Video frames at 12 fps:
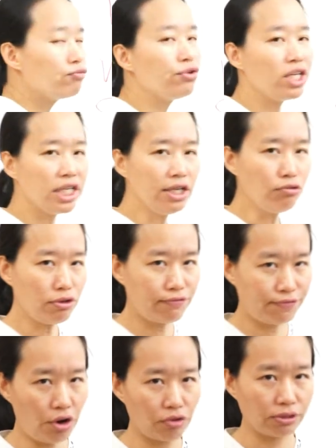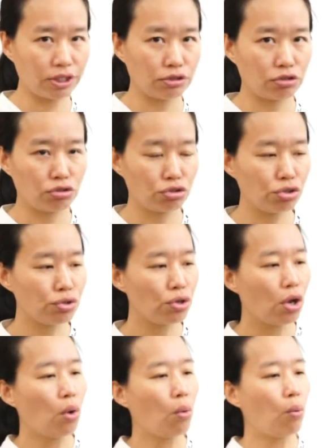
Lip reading: really referring to